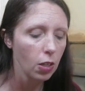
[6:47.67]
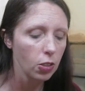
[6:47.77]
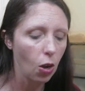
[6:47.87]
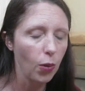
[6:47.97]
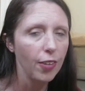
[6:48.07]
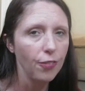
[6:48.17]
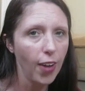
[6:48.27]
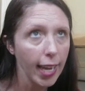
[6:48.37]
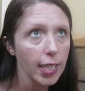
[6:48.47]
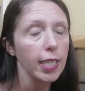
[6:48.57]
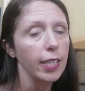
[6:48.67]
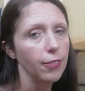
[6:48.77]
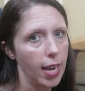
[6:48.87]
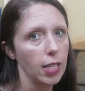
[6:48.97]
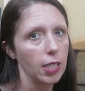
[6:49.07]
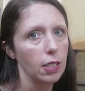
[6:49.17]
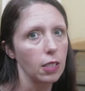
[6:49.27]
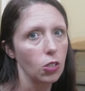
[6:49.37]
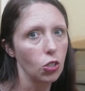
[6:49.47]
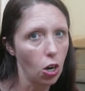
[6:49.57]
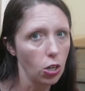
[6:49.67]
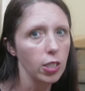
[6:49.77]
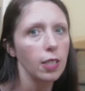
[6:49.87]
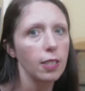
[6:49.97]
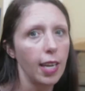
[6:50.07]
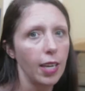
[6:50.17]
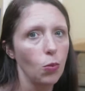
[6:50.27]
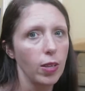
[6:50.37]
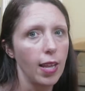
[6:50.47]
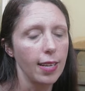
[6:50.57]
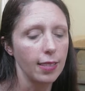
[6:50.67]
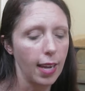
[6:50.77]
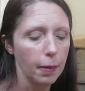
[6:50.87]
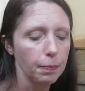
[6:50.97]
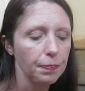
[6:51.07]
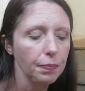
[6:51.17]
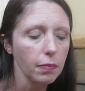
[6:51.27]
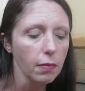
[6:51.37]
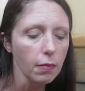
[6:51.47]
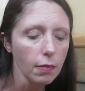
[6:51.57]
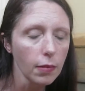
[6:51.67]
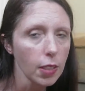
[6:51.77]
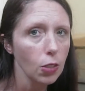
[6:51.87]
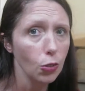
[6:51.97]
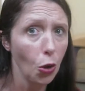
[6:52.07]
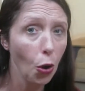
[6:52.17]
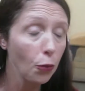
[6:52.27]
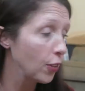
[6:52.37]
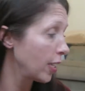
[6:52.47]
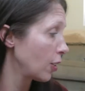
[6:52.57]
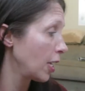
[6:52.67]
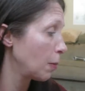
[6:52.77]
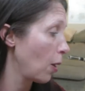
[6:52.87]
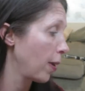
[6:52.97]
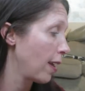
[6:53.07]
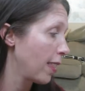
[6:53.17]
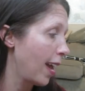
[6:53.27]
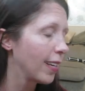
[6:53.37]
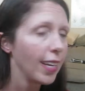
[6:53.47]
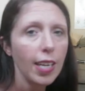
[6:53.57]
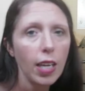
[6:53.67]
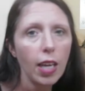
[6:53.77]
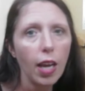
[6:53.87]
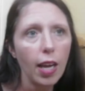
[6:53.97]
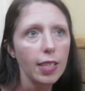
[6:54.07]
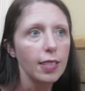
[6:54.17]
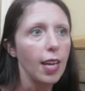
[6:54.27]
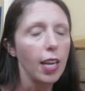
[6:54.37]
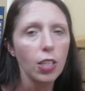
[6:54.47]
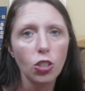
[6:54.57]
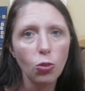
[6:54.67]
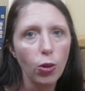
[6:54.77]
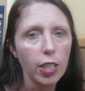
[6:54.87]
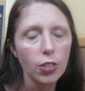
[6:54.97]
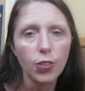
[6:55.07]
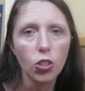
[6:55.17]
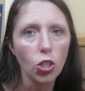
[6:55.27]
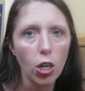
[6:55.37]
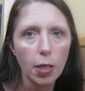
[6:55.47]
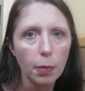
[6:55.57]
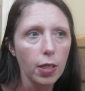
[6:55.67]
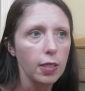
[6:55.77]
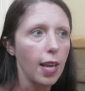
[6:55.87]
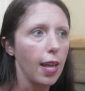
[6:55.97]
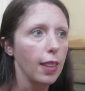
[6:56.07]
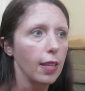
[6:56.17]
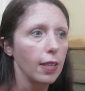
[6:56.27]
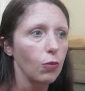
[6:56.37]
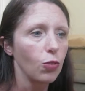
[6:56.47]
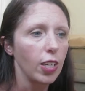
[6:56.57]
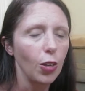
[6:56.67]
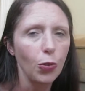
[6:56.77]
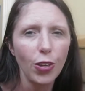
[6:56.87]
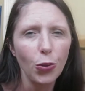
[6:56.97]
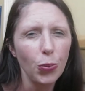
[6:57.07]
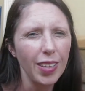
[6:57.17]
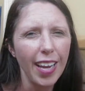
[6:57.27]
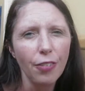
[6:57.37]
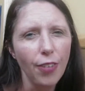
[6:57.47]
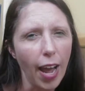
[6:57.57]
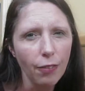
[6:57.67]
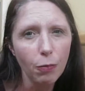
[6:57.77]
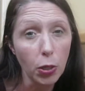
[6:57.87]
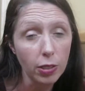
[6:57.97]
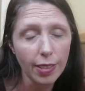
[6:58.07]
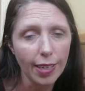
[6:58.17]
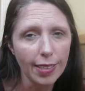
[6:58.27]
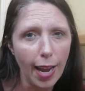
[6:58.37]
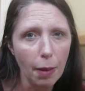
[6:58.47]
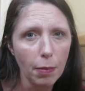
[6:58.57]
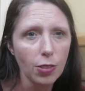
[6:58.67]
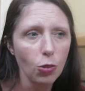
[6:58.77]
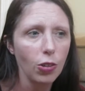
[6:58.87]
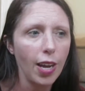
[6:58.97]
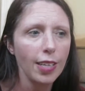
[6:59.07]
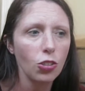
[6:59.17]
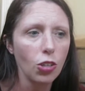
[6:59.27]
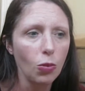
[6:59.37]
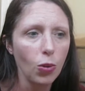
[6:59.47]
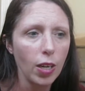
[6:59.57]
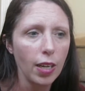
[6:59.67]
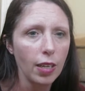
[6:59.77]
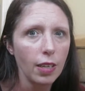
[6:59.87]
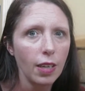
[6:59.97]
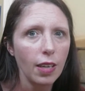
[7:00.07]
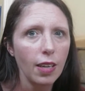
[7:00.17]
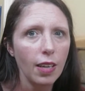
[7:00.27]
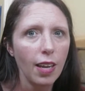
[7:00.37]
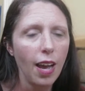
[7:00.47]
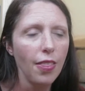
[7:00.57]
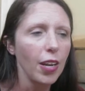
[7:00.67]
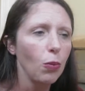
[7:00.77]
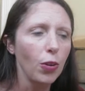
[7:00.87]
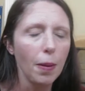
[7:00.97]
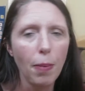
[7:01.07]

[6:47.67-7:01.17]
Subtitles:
So he finally started the second one last night. So hopefully he'll keep going on that. He's kind of notorious for starting books, and he'll read 5 books at a time, and so he'll kind of start one, and then he won't get